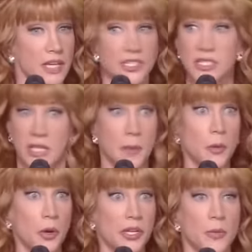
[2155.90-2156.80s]
and just
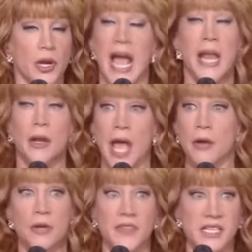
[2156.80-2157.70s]
coming to work in the morning. I don't,
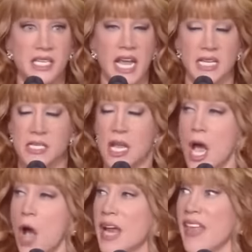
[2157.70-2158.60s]
I don't know if that's the case.
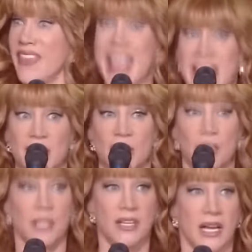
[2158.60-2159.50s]
Okay, then
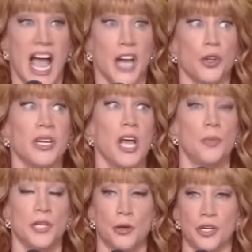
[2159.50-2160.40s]
I couldn't
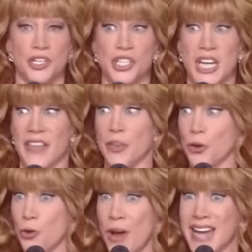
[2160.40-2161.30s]
help but notice she had the
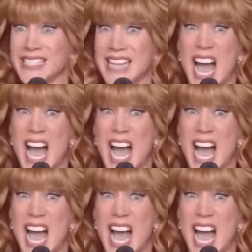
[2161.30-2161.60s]
cracked